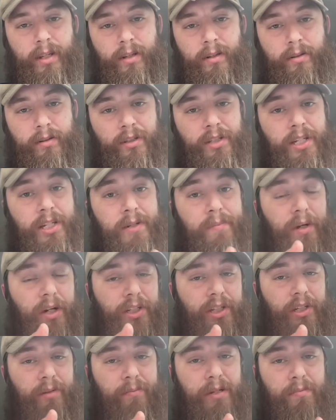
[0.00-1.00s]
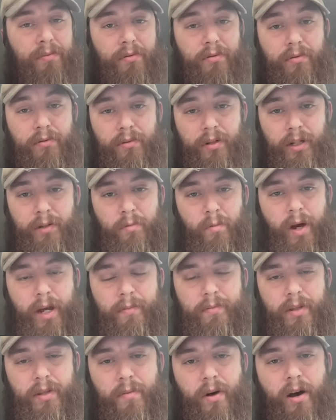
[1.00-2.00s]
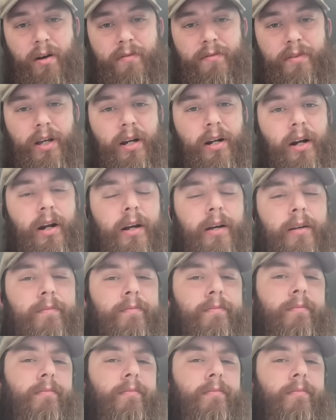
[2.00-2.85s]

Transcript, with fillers: deperson people and wipe them off the internet.